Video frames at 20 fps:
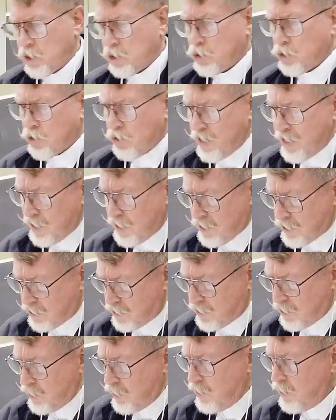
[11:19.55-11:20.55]
of the
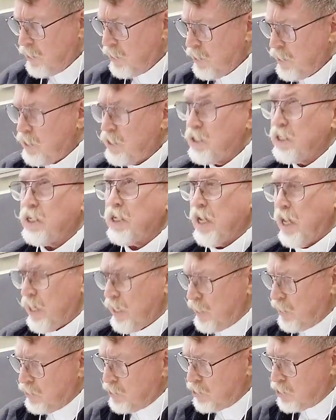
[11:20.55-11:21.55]
trees,
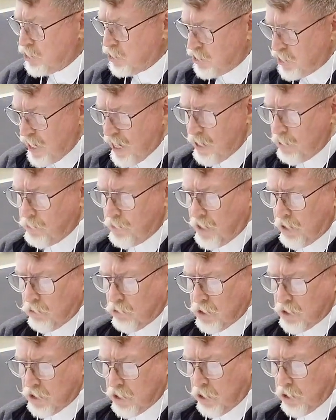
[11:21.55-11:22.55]
indicating the shame
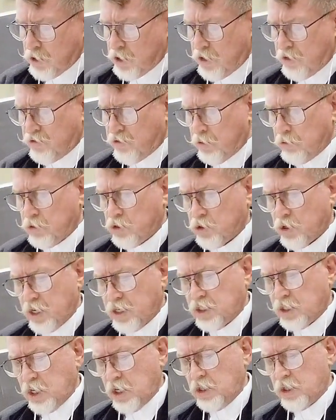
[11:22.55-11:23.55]
that resulted from
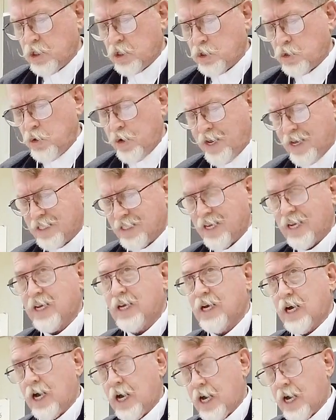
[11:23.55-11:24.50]
trusting the tree as a